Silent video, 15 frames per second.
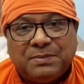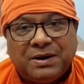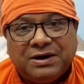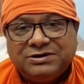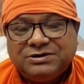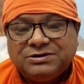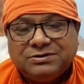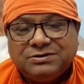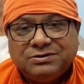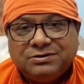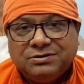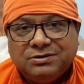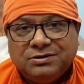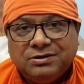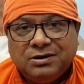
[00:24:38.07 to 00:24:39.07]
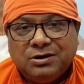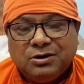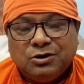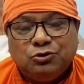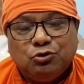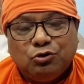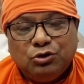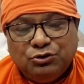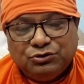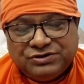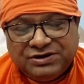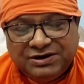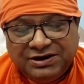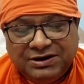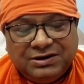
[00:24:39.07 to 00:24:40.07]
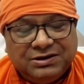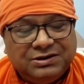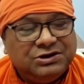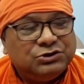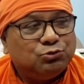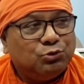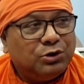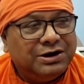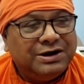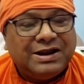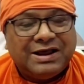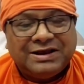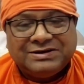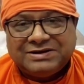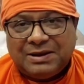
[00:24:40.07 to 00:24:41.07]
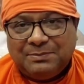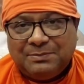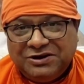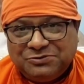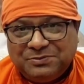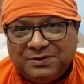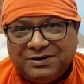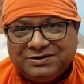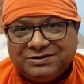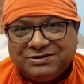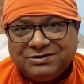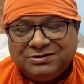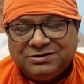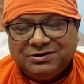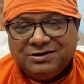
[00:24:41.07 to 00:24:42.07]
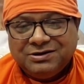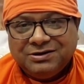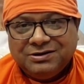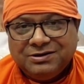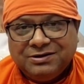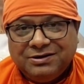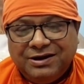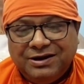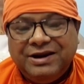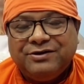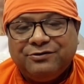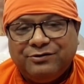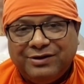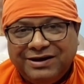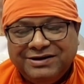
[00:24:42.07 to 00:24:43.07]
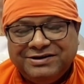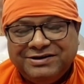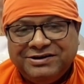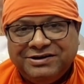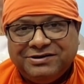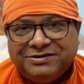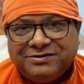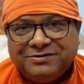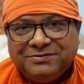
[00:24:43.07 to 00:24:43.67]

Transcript: But though you see this world as amazement, in reality,